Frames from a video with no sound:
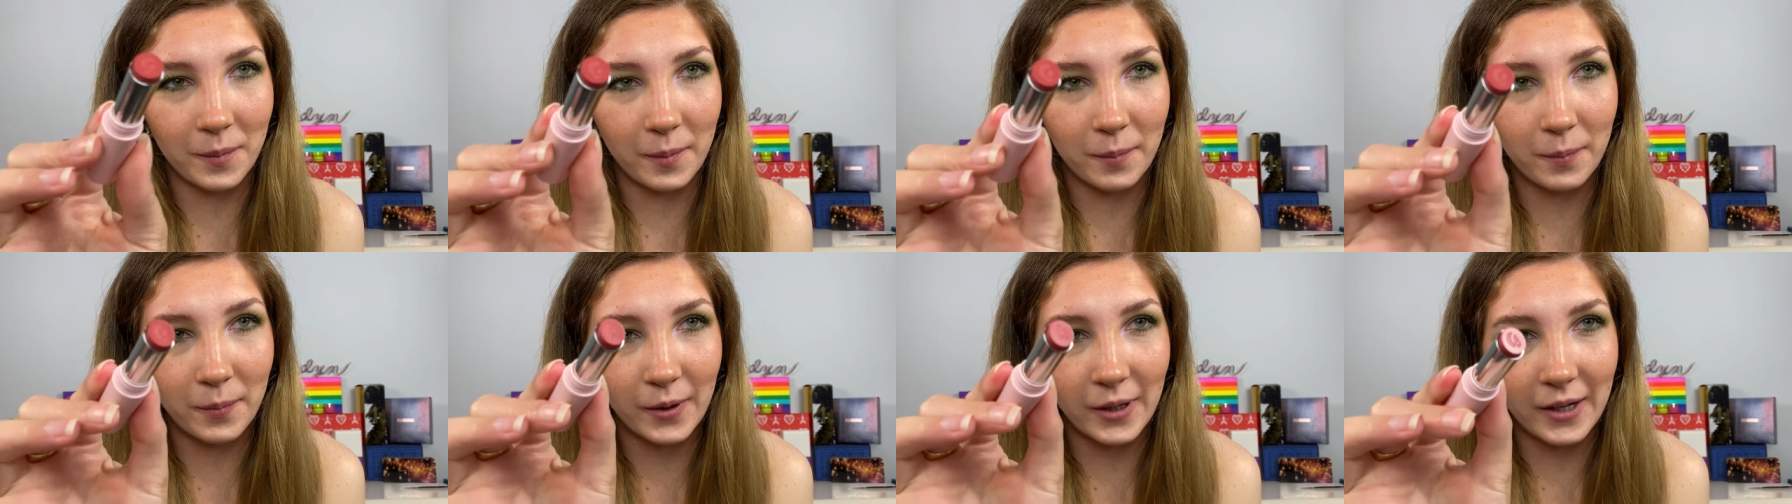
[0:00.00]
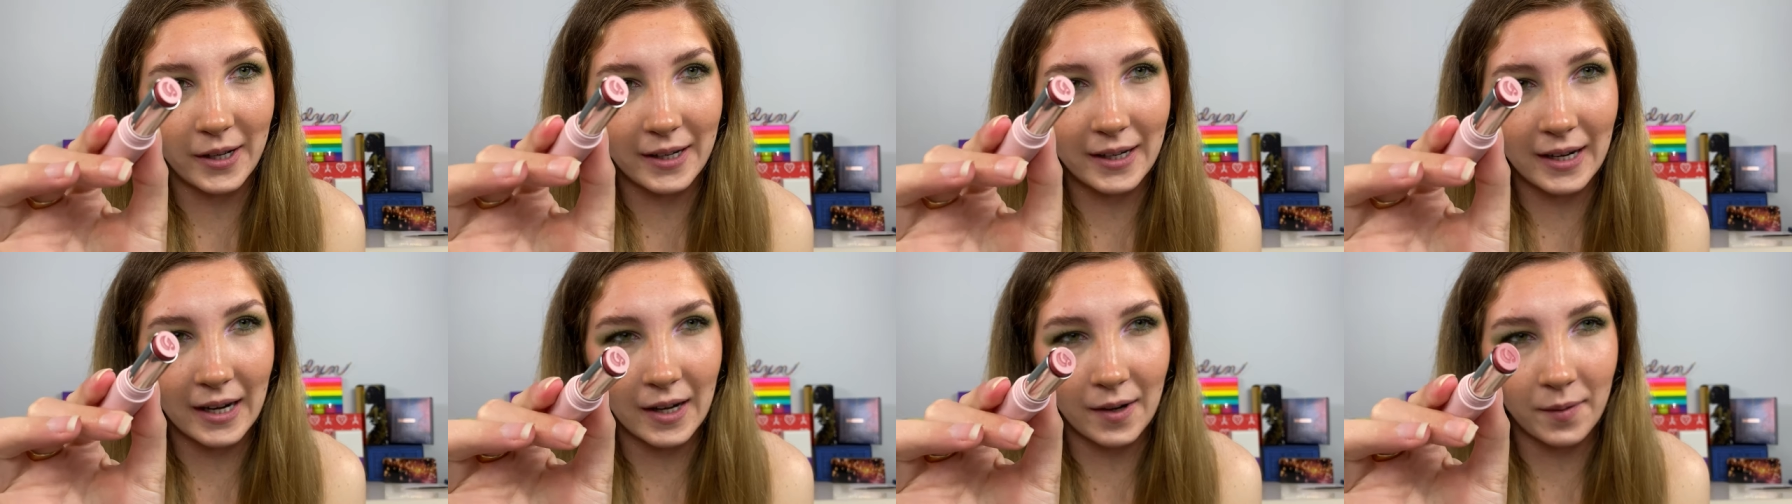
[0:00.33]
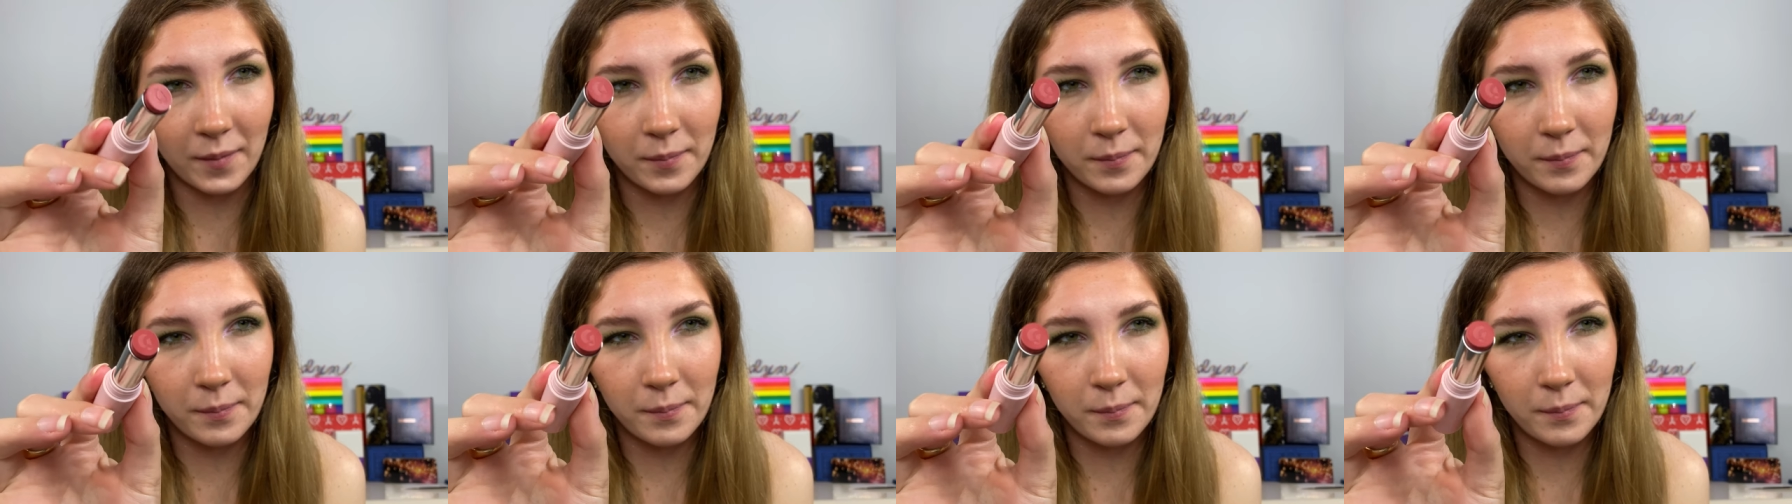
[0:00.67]
pretty kind of
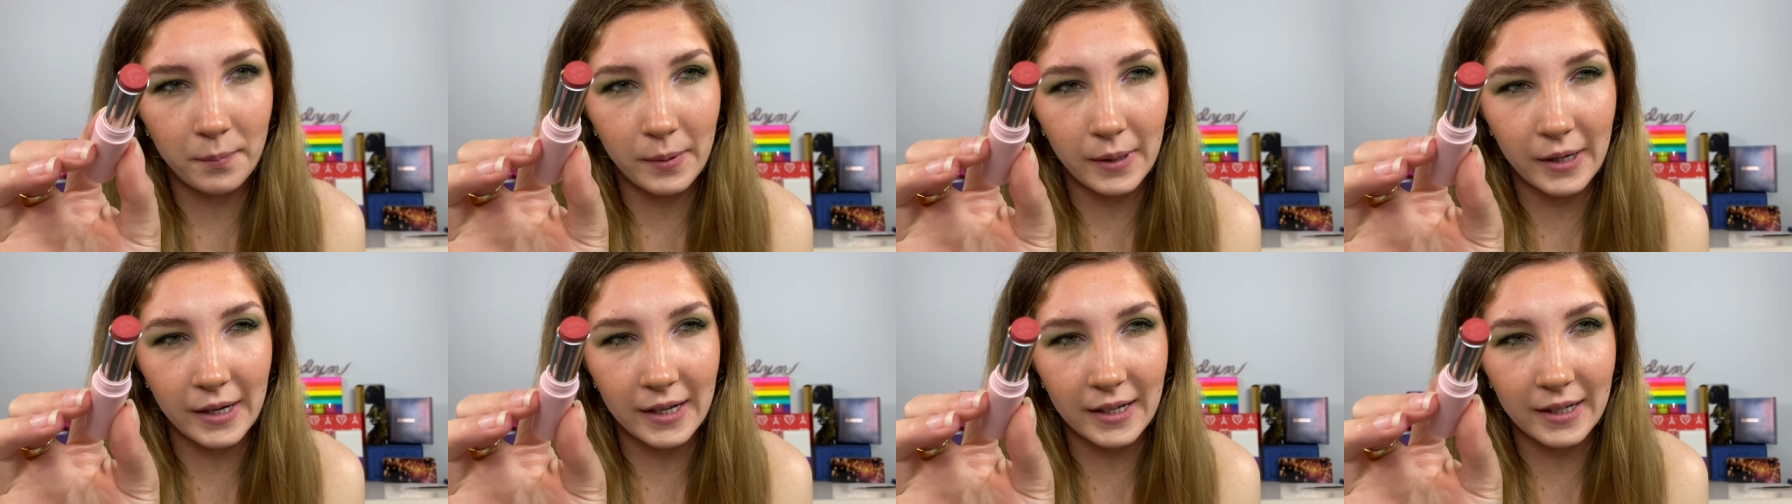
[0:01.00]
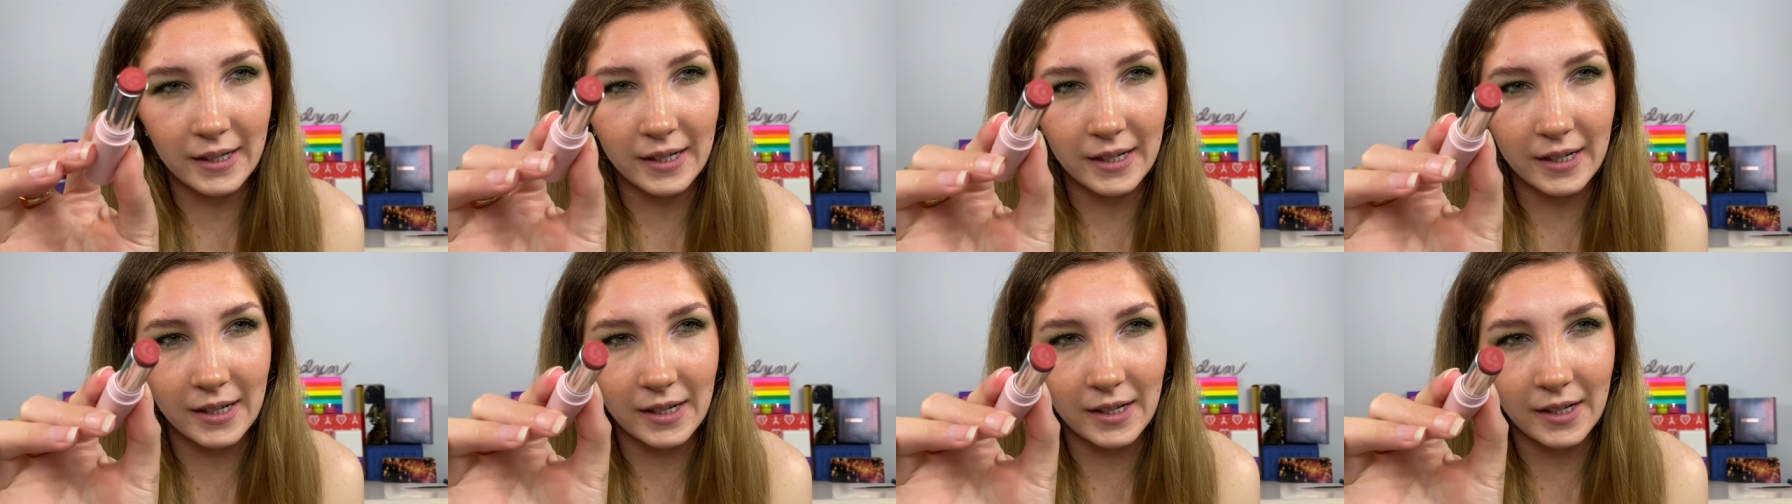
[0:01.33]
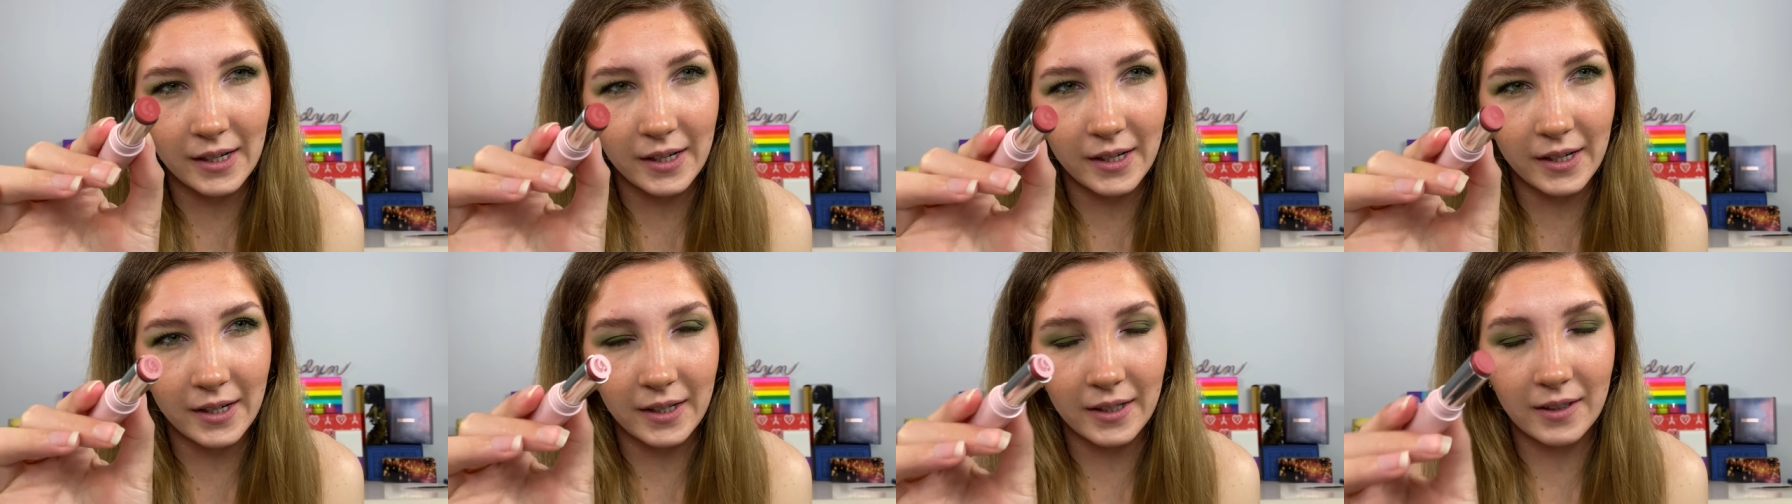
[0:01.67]

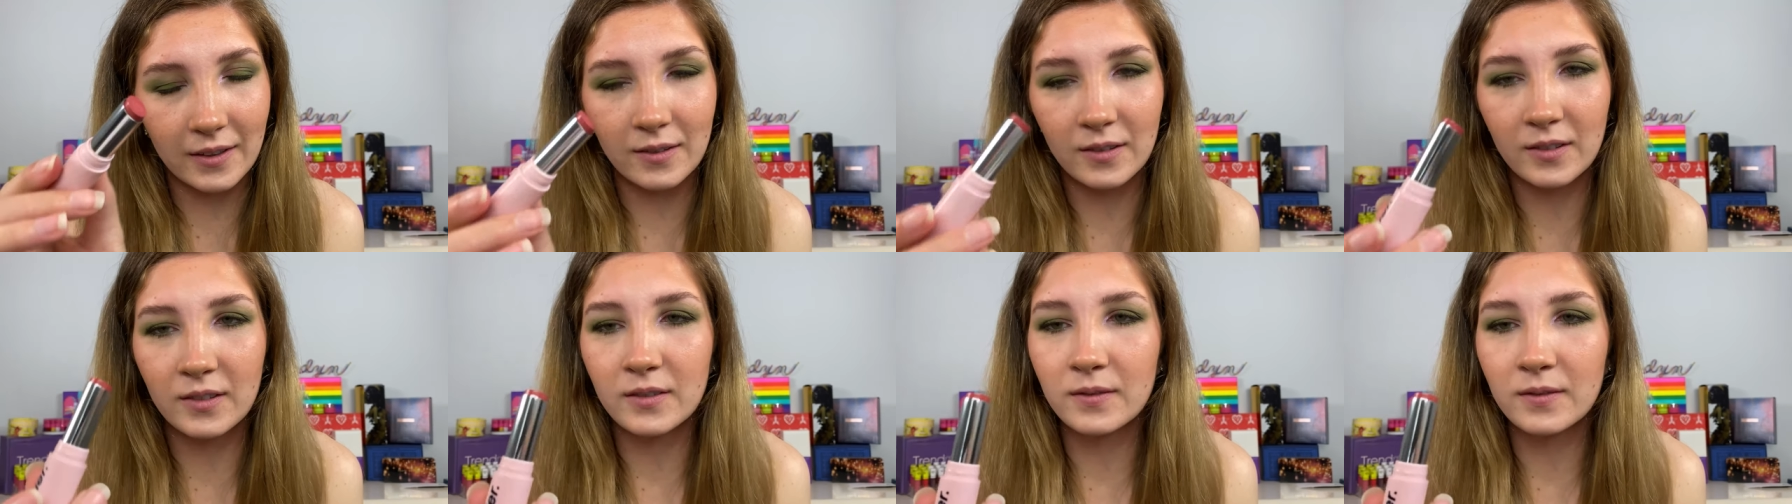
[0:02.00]
pinky,